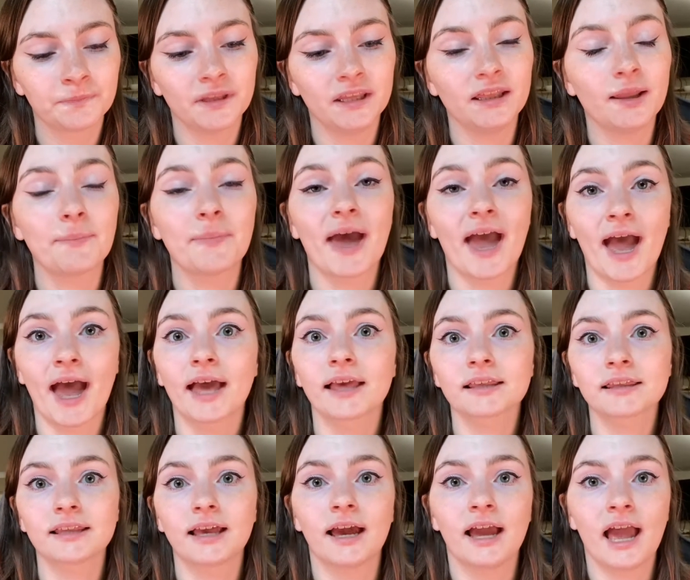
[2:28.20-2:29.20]
in the
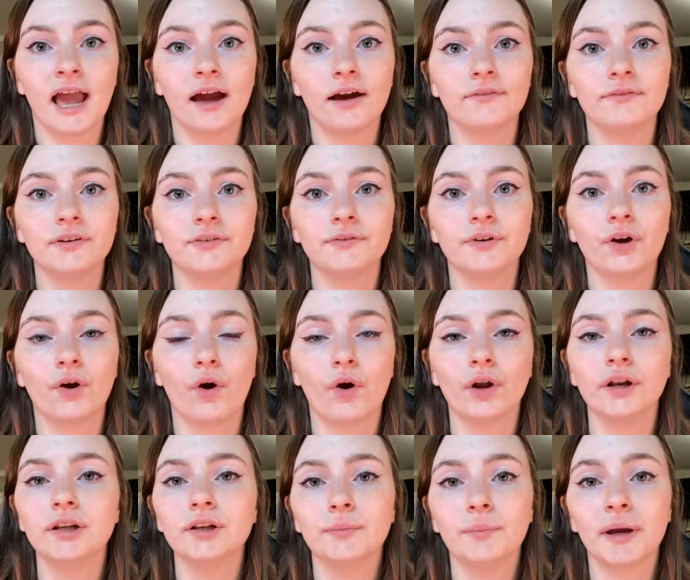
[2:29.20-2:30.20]
past, I have even
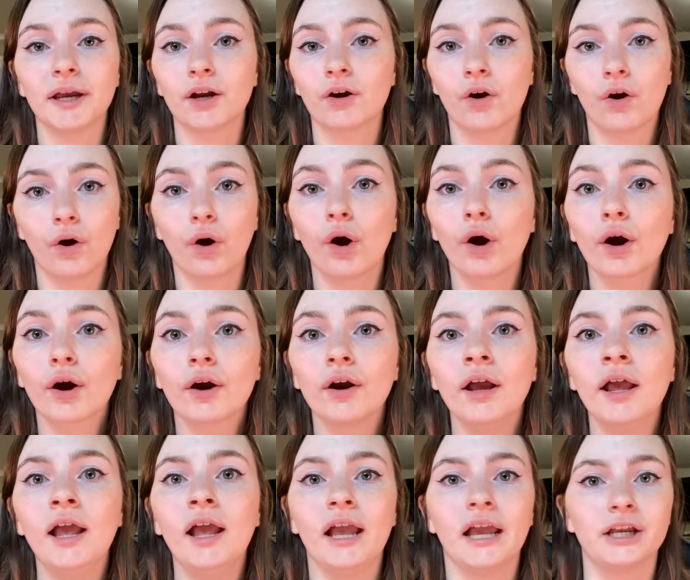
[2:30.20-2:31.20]
gone into my car
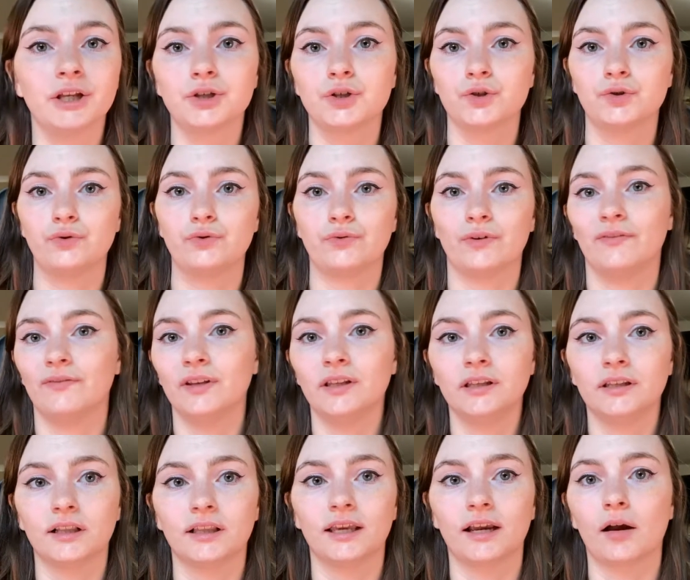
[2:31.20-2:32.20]
and just
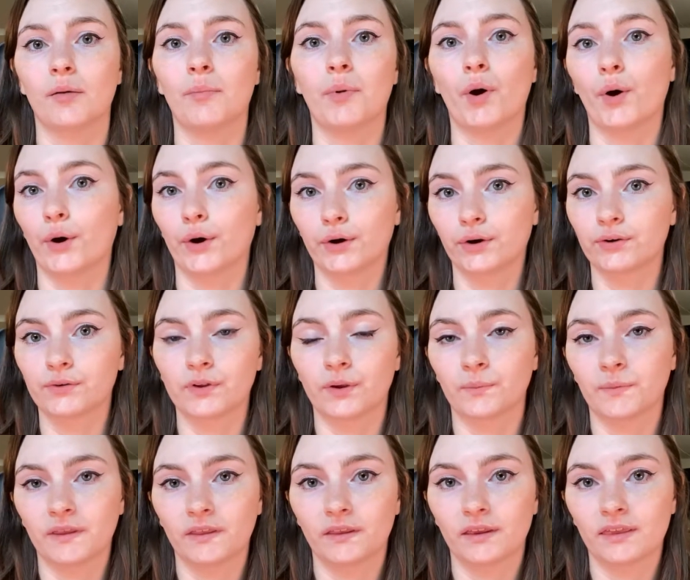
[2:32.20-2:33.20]
driven to like a park or
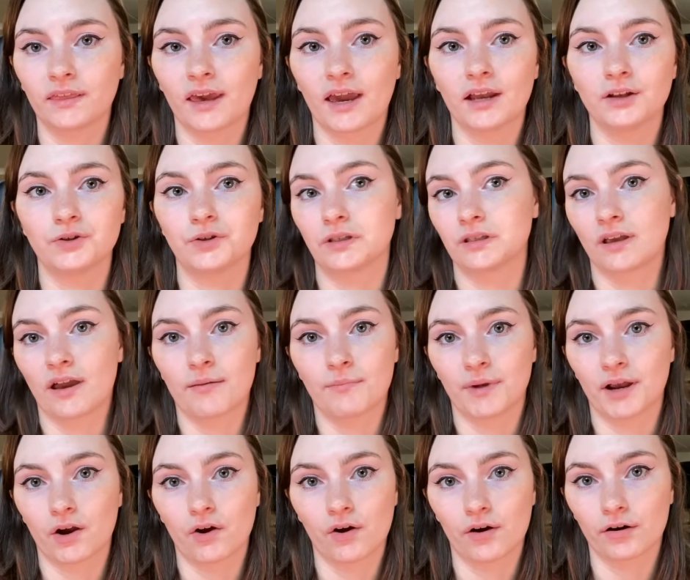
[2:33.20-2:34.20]
something like that and just sat in
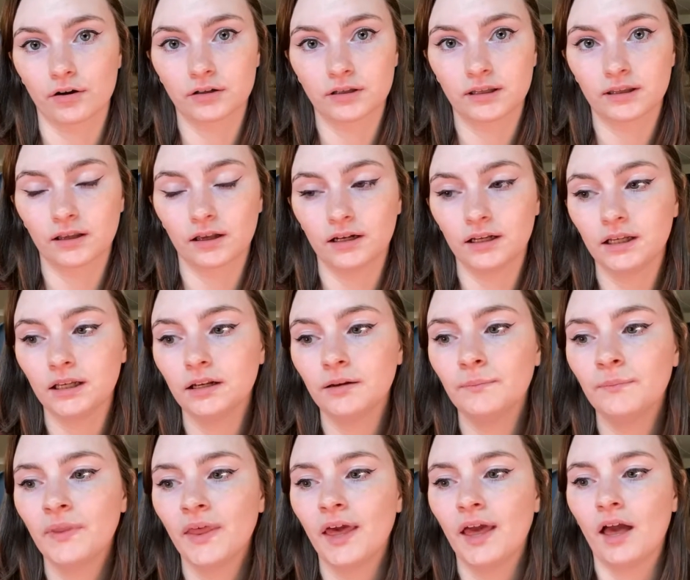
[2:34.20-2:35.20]
my car and studied.